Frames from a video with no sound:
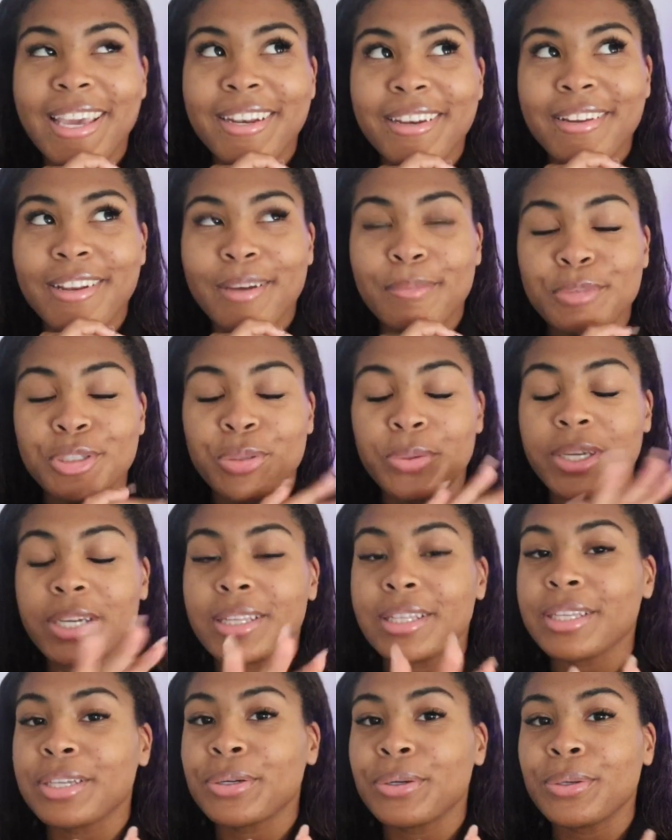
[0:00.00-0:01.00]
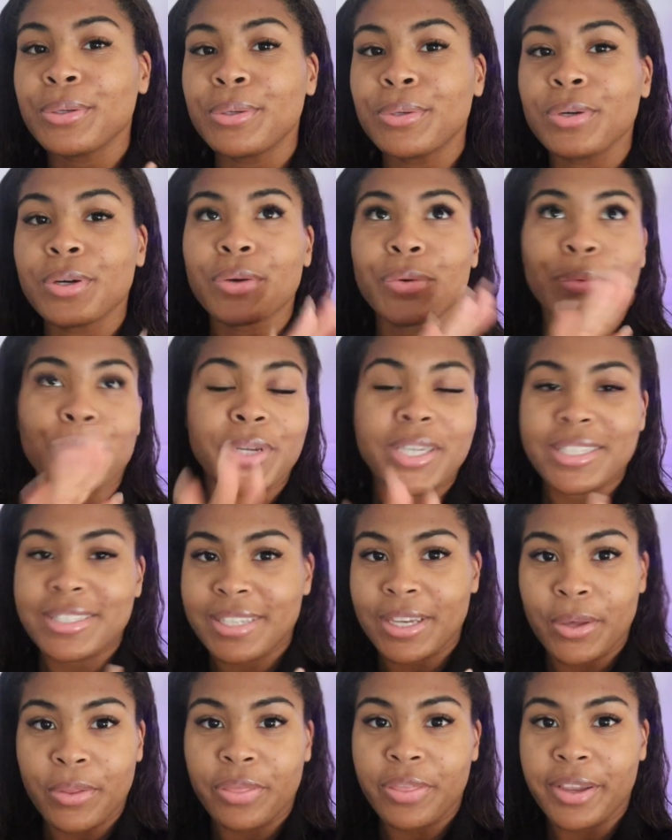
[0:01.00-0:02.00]
ended up doing a little
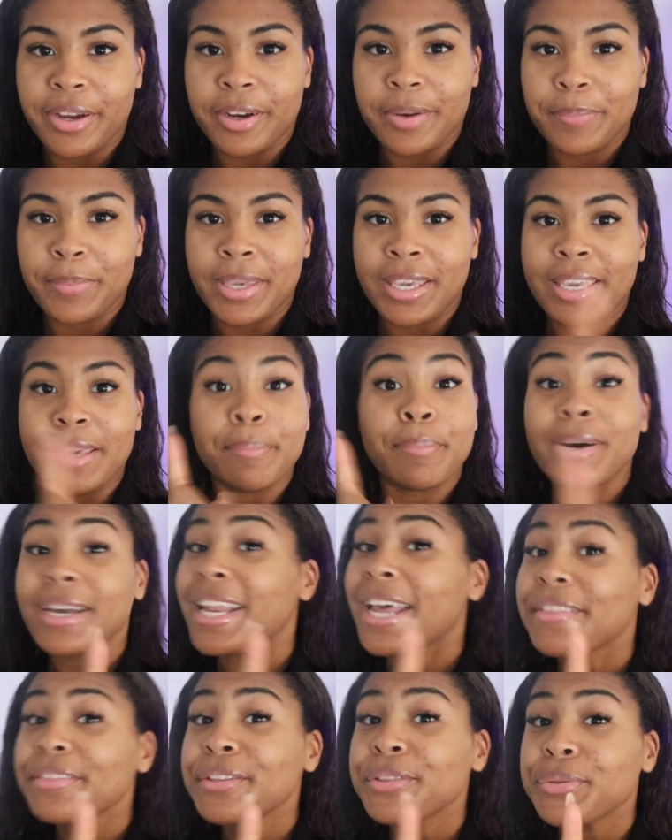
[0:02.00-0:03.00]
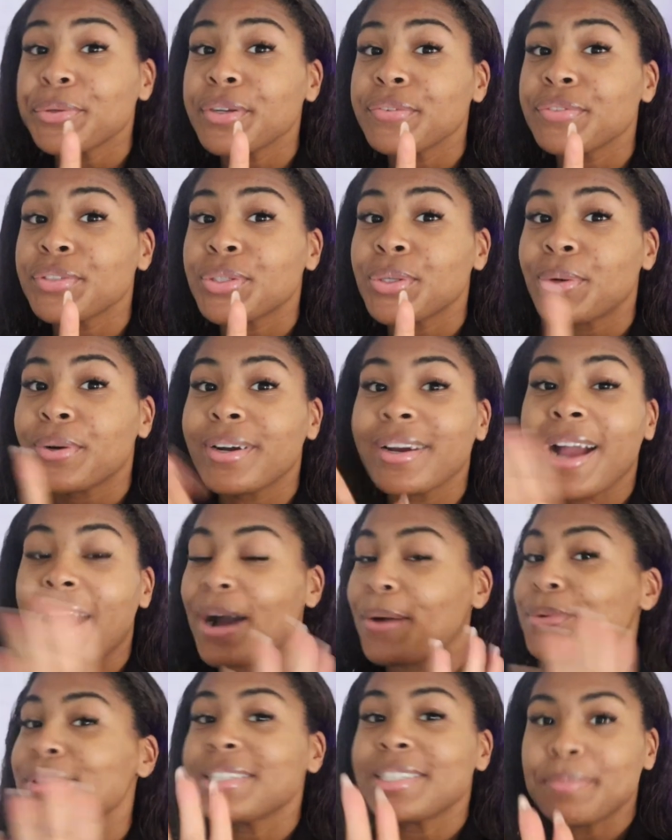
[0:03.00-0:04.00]
retail therapy, but at the thrift store, I
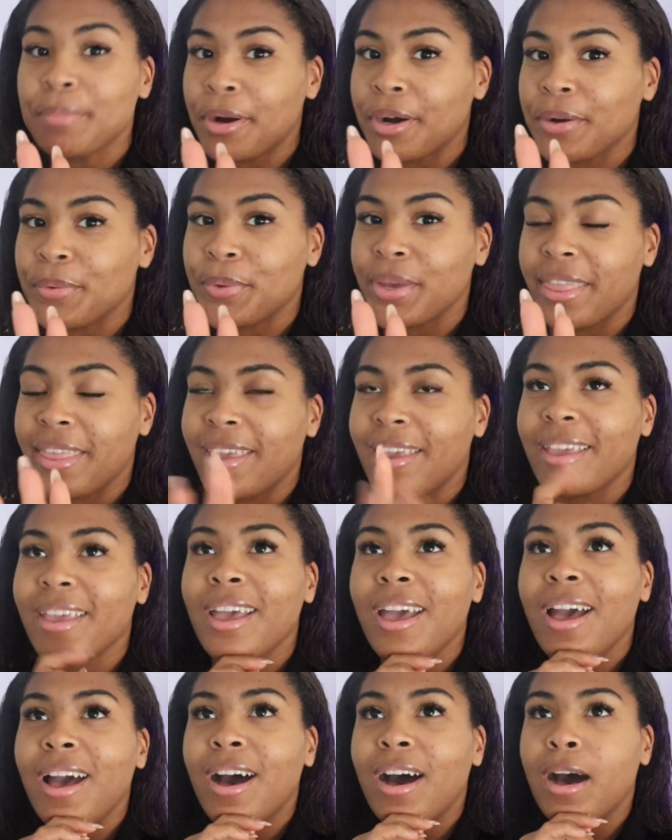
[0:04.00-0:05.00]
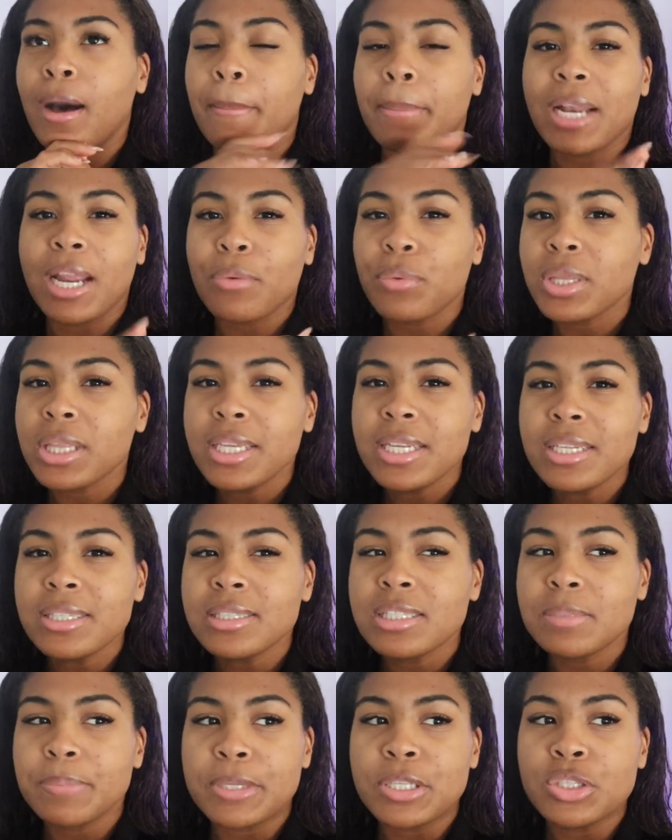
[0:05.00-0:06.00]
was smart with it. But I really didn't
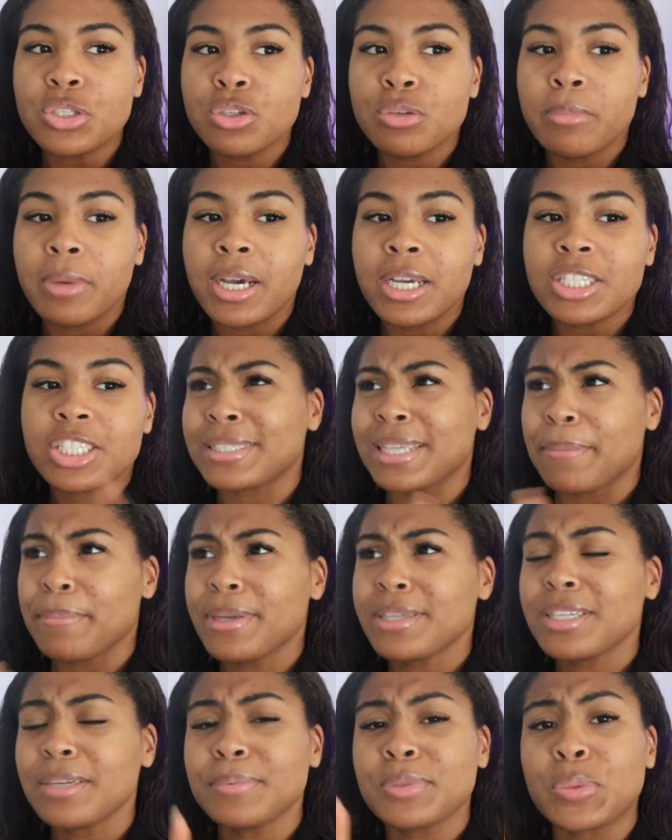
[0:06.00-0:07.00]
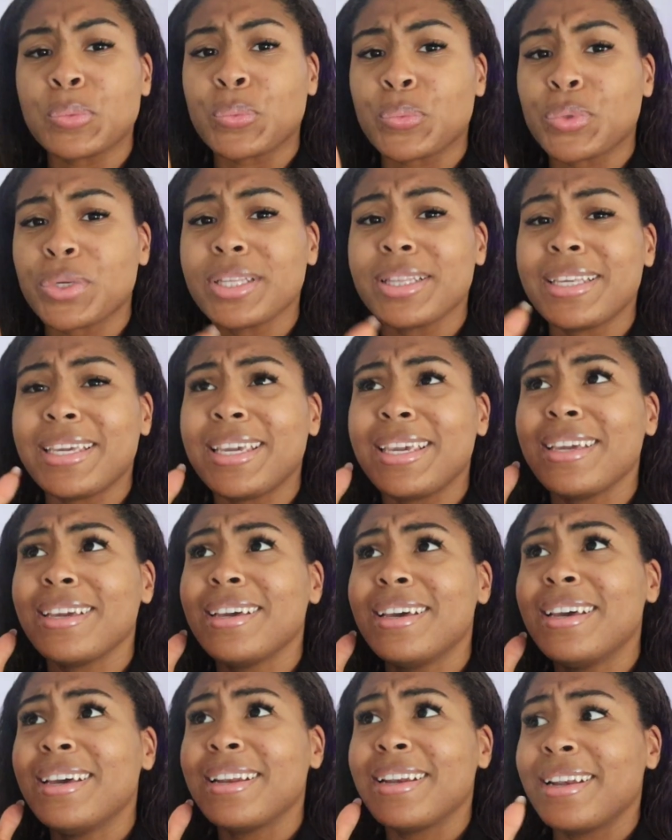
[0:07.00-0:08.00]
spend too much because I picked up some really
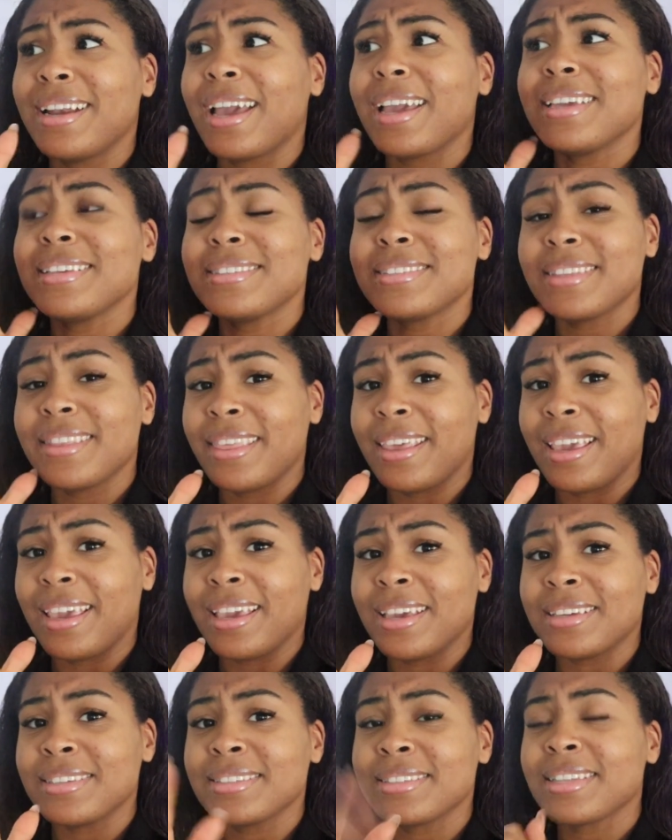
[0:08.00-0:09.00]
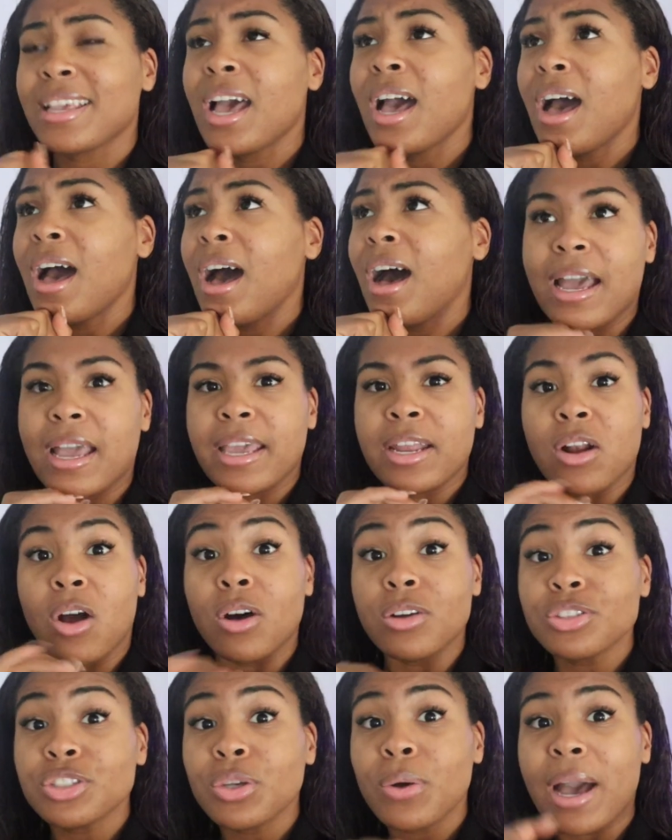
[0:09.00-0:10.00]
nice things. And
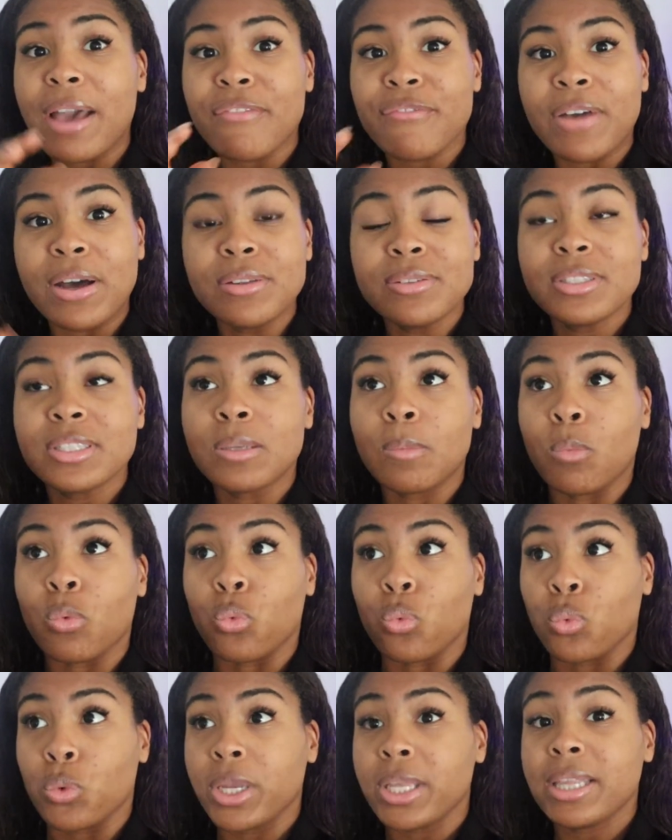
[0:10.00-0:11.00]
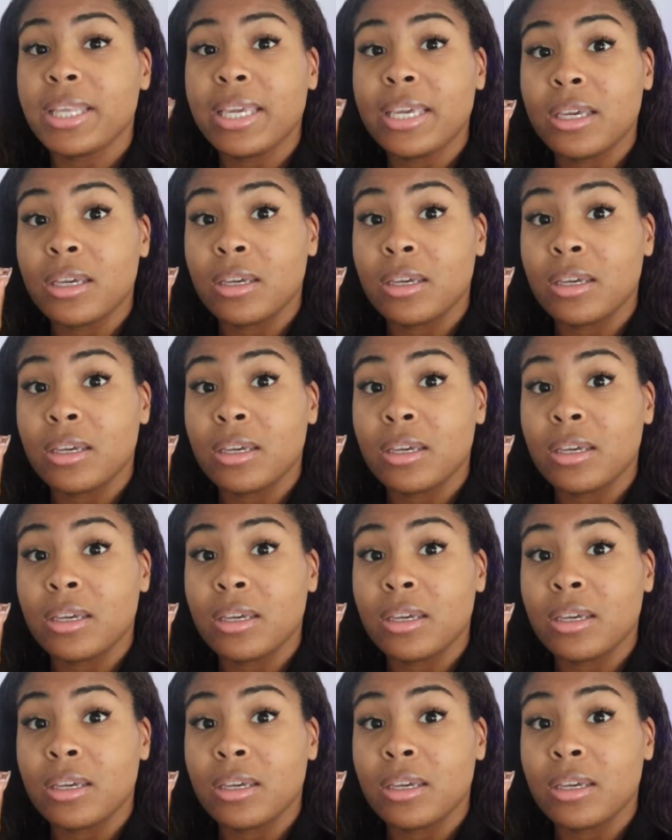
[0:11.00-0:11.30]
also, I found some really